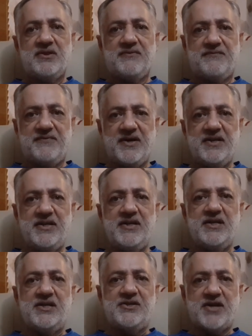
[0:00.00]
the
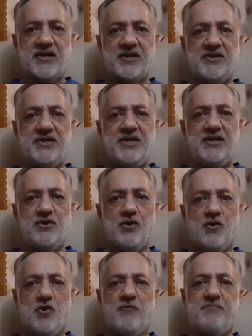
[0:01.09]
very integrity
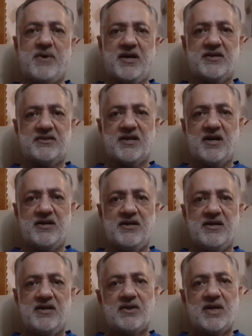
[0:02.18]
of Pakistan
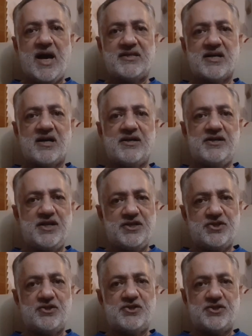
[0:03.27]
as a
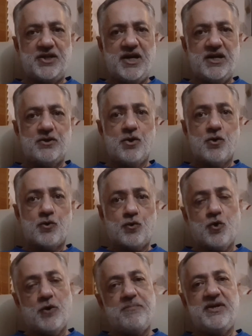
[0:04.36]
nation state
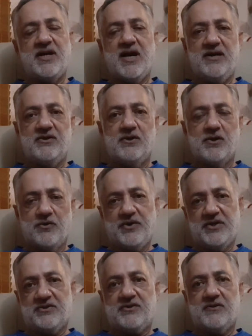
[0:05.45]
could be at
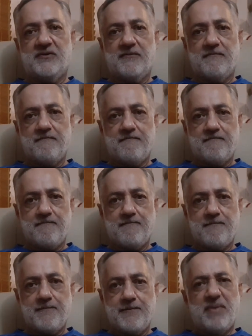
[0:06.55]
risk.
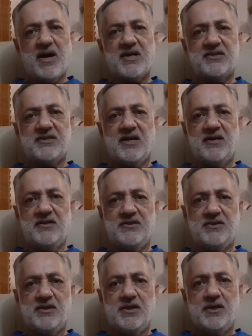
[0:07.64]

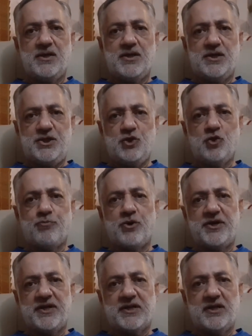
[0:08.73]
Pakistan's
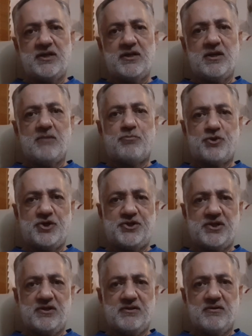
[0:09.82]
geopolitical
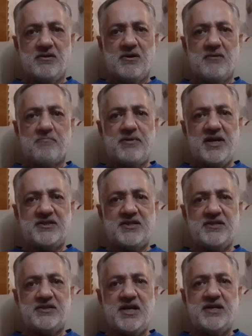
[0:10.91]
position
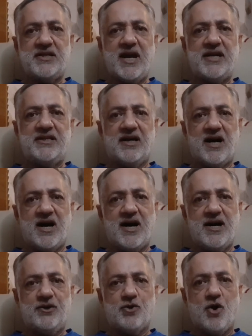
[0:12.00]
places it at the
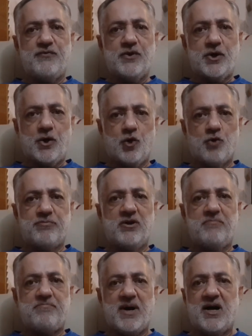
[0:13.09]
heart of a
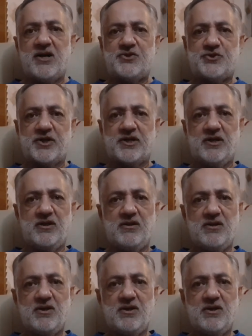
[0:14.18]
global power struggle